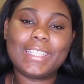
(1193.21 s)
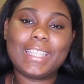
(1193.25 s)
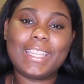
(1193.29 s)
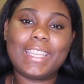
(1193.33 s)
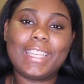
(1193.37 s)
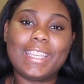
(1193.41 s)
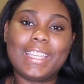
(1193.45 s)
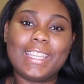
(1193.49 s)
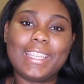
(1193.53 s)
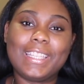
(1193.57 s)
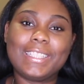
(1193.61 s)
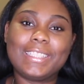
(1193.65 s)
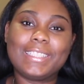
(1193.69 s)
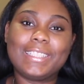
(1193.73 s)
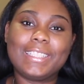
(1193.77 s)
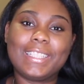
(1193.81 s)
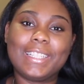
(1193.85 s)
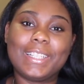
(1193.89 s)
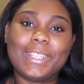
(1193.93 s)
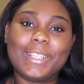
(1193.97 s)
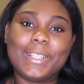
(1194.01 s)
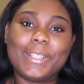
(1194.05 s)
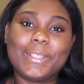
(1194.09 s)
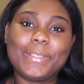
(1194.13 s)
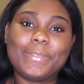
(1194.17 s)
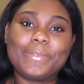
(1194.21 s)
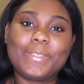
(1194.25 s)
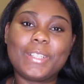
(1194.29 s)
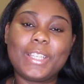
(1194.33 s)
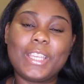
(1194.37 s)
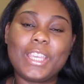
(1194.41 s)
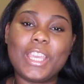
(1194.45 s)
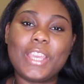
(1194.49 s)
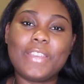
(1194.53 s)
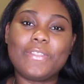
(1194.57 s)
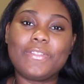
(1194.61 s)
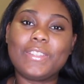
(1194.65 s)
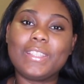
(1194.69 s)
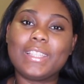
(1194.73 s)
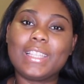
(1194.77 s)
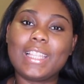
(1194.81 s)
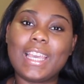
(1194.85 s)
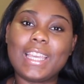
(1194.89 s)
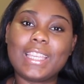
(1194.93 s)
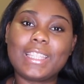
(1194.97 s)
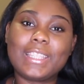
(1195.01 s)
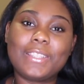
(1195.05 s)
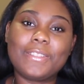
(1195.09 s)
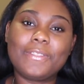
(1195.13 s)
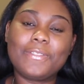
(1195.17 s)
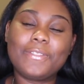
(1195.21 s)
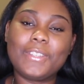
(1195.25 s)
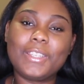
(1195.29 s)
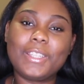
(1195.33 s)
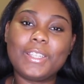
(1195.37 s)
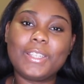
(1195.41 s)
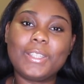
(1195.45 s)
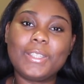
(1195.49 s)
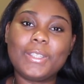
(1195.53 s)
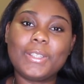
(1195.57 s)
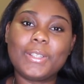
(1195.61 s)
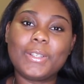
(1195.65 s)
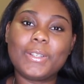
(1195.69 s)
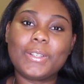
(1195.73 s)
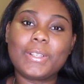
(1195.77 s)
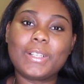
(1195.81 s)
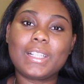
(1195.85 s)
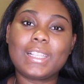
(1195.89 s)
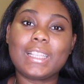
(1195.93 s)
And if you like the video,